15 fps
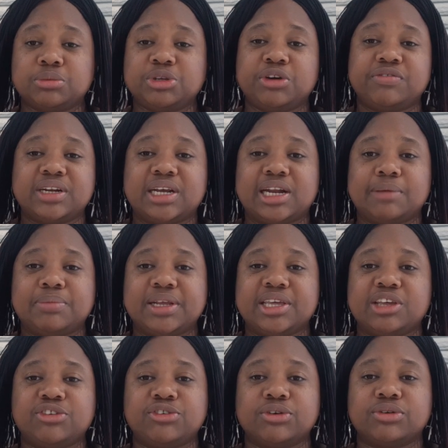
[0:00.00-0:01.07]
final
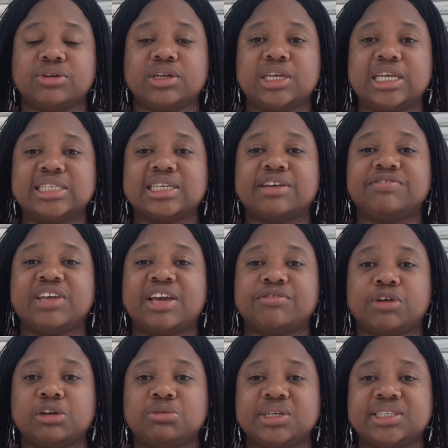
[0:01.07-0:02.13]
application, it's
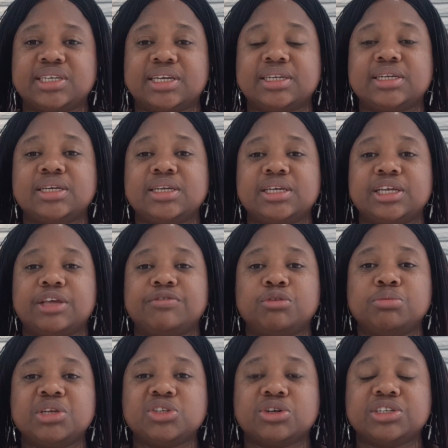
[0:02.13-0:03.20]
evaluated. If
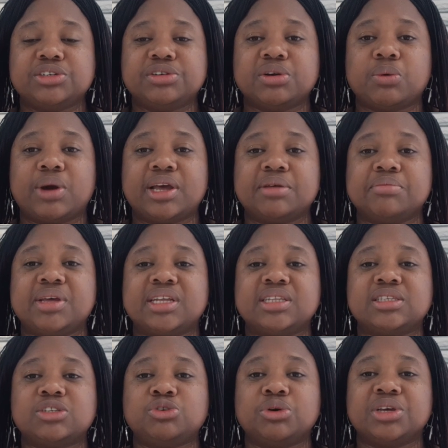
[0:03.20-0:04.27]
you meet all the
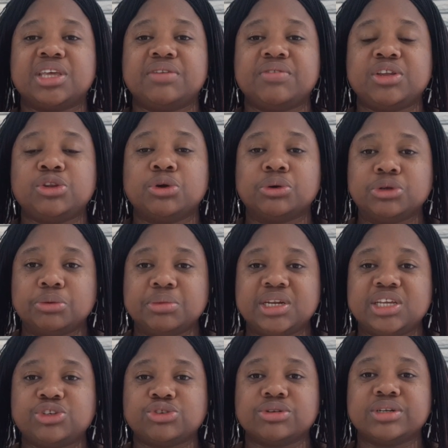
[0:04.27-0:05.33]
requirements, you're given your
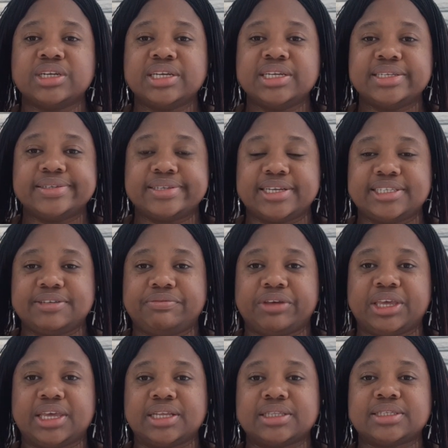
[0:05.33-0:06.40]
nomination
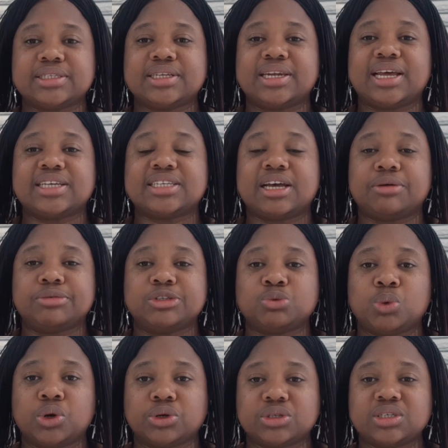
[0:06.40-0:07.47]
certificate. That's how it
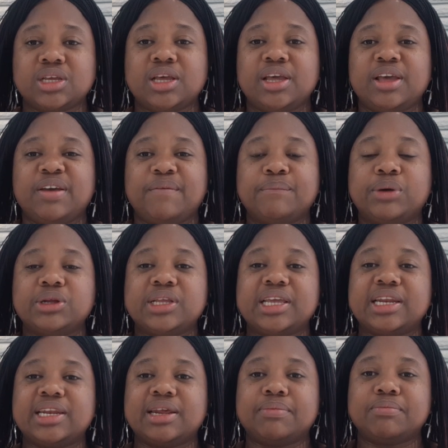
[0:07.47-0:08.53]
works.
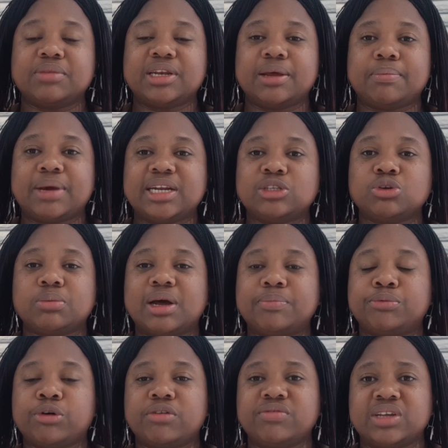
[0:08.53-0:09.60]
But the Manitoba
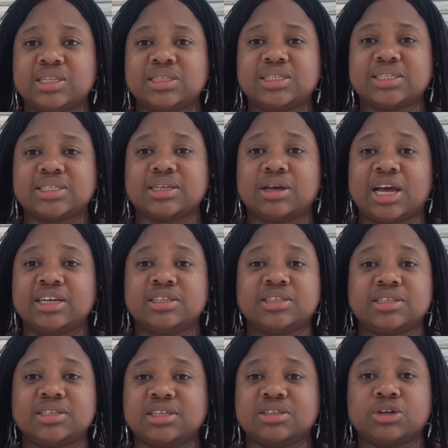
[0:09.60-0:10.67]
province, and
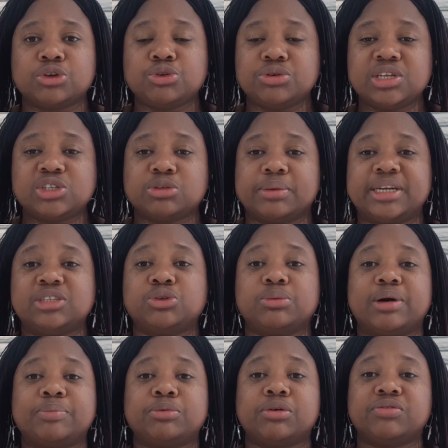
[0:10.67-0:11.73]
it's not unique to
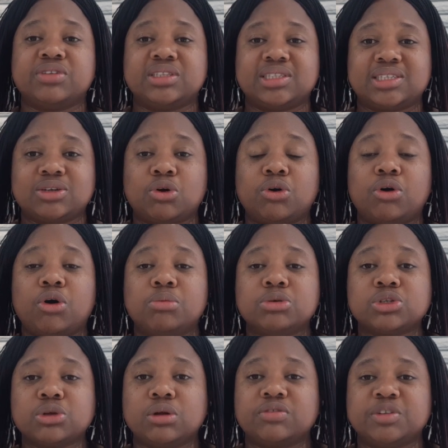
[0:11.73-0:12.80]
Manitoba province,
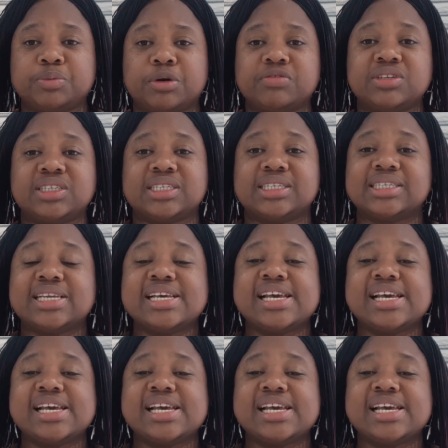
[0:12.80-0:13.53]
almost all of the provinces